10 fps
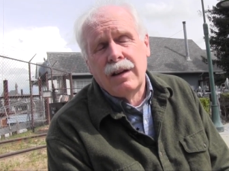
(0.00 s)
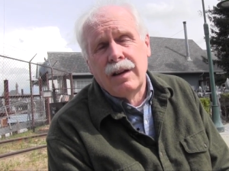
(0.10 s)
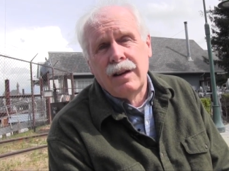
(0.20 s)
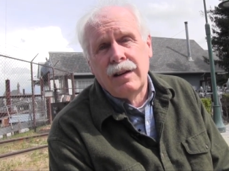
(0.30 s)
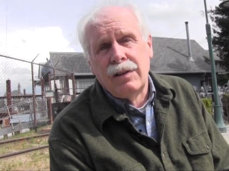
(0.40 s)

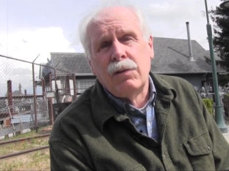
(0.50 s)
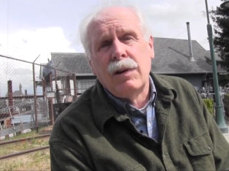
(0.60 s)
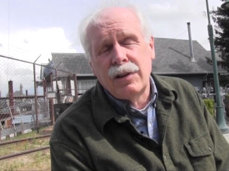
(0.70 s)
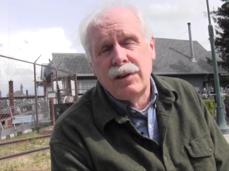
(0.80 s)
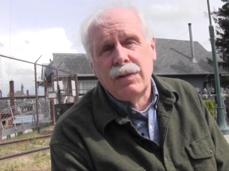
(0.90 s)
uh,
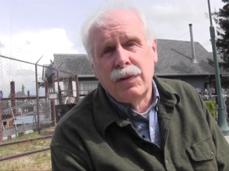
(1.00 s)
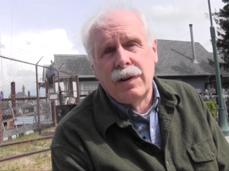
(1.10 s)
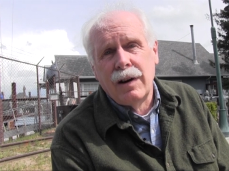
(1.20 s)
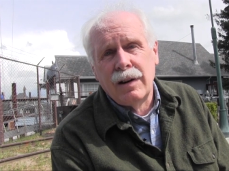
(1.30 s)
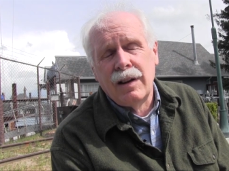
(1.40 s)
direction
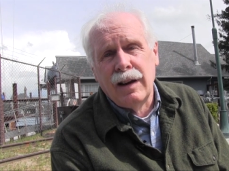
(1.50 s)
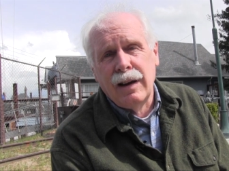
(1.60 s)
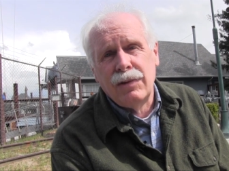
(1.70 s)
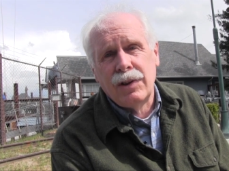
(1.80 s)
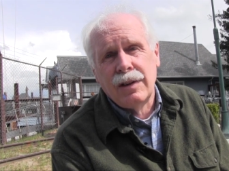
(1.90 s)
for our
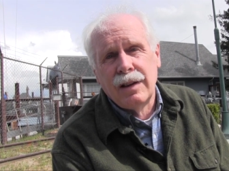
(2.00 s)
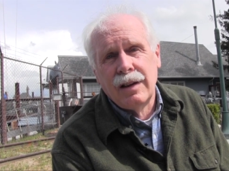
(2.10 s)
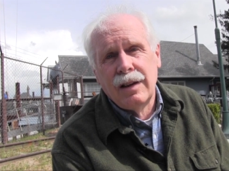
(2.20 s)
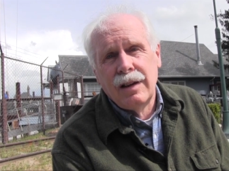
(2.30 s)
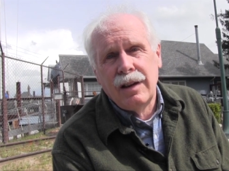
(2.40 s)
lives.
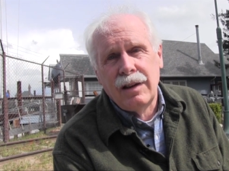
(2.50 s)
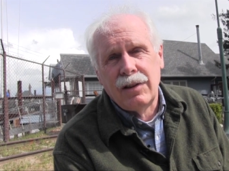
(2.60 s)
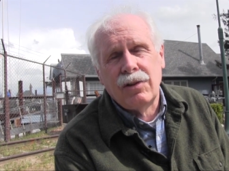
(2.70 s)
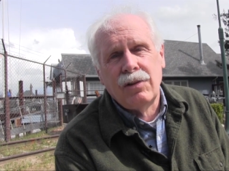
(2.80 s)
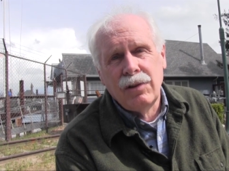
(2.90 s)

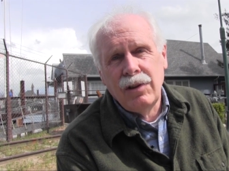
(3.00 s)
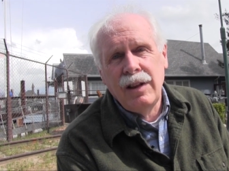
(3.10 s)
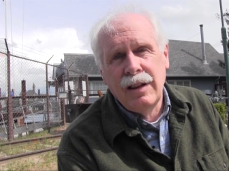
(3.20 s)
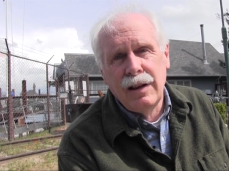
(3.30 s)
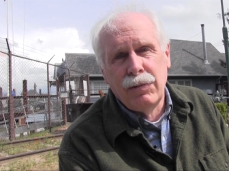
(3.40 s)
It's
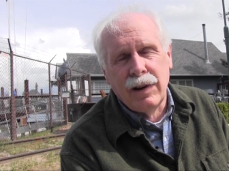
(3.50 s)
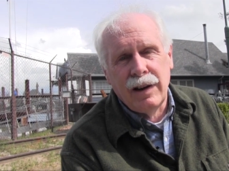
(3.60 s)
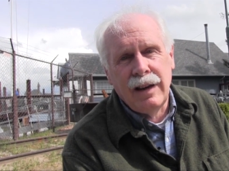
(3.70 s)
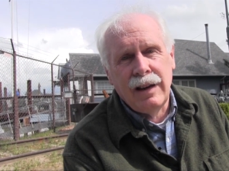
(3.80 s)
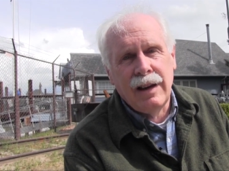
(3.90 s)
truly
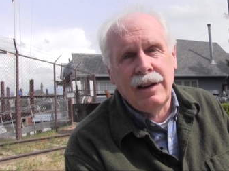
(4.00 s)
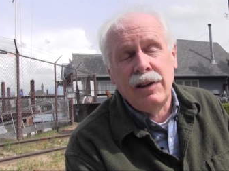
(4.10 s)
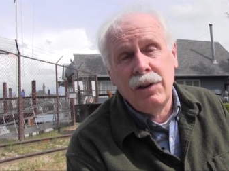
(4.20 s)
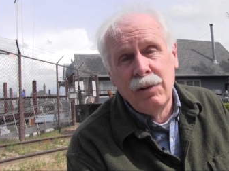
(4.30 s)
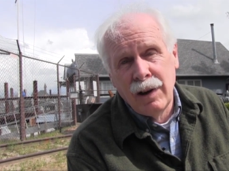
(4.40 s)
liberating,
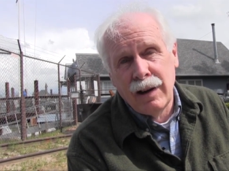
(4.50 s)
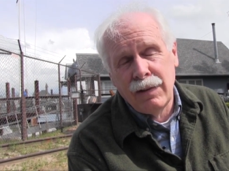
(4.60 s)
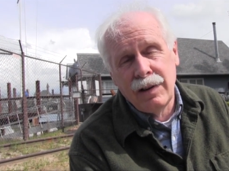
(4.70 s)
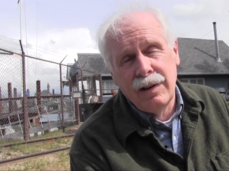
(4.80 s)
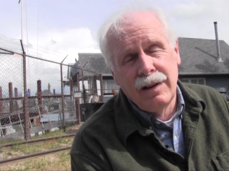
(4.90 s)
and you
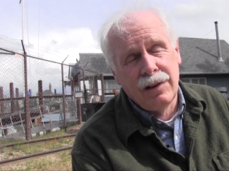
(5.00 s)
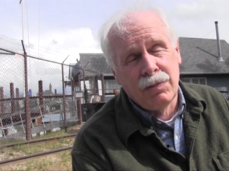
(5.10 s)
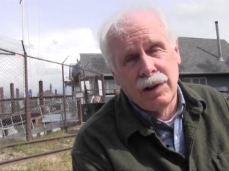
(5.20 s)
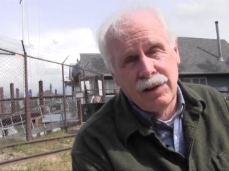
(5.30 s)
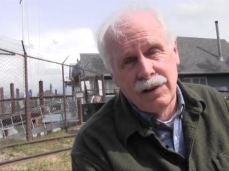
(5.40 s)
have it
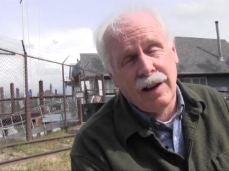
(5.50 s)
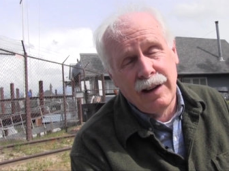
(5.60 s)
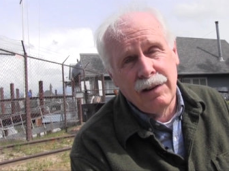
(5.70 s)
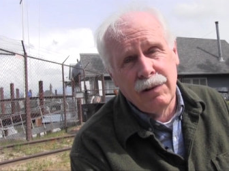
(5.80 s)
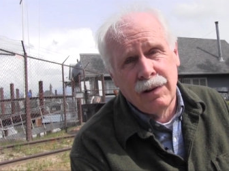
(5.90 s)
as much as
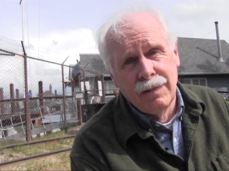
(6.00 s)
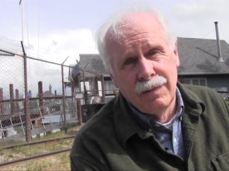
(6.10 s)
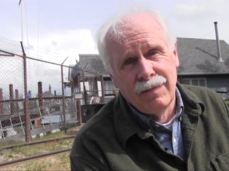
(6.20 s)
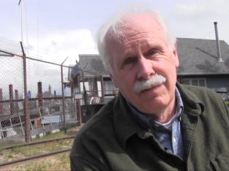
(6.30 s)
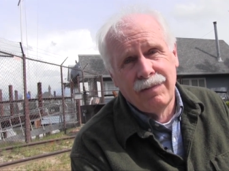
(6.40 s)
I do.